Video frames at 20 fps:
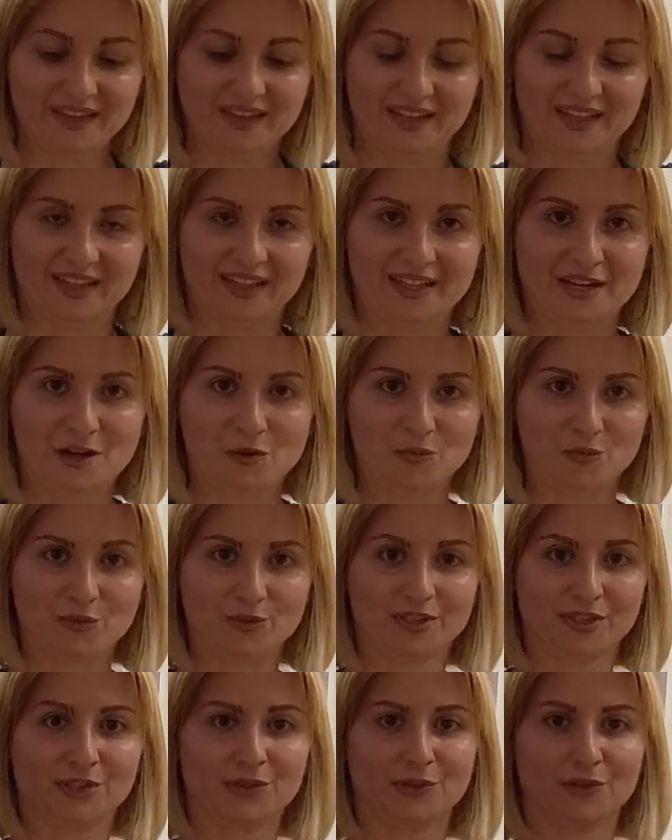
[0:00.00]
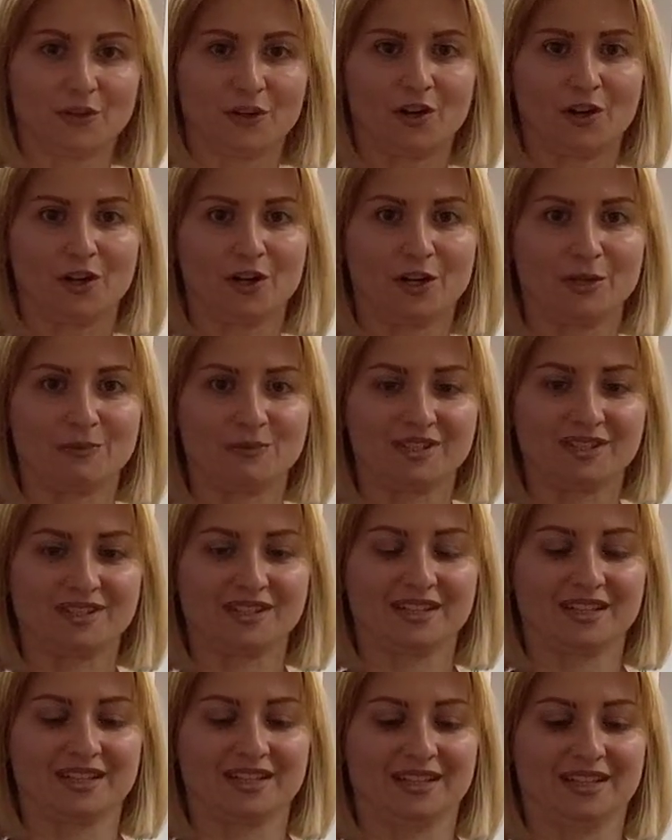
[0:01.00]
And now bring your arms
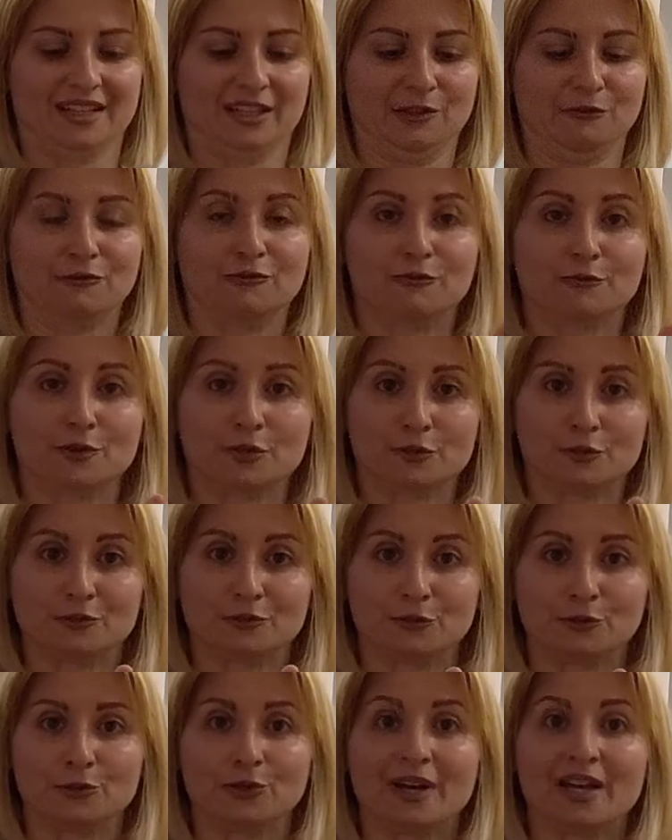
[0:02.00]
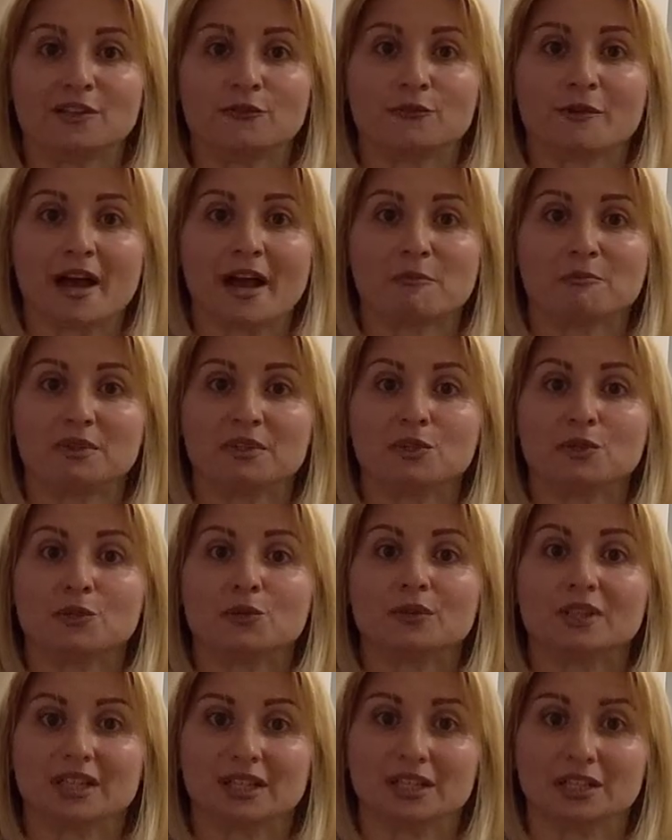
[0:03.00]
in front of you and wrap into
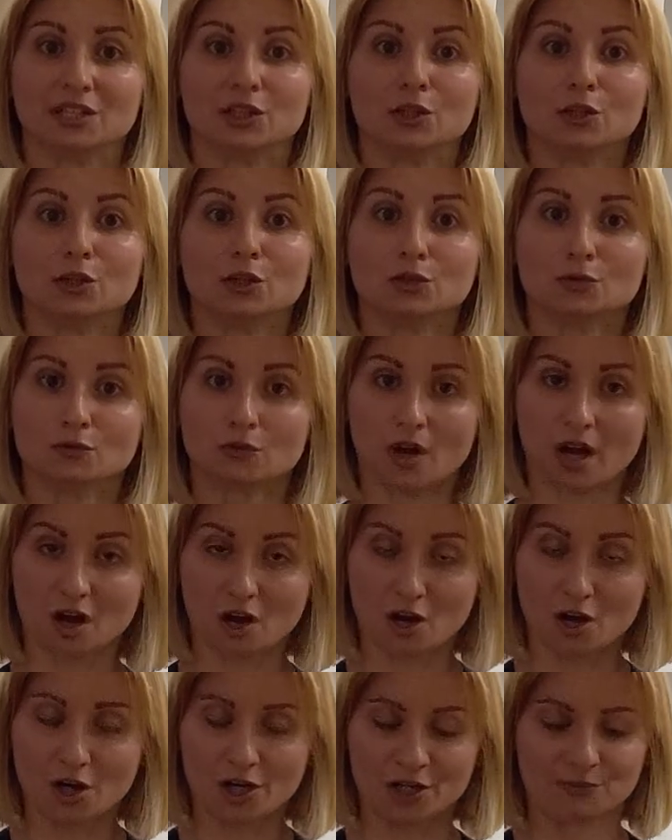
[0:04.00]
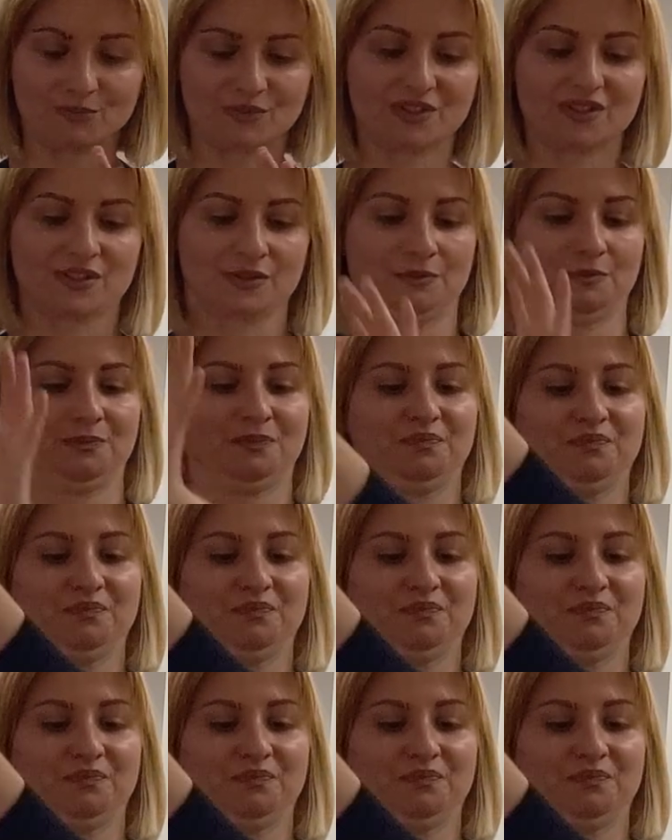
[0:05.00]
eagle arms.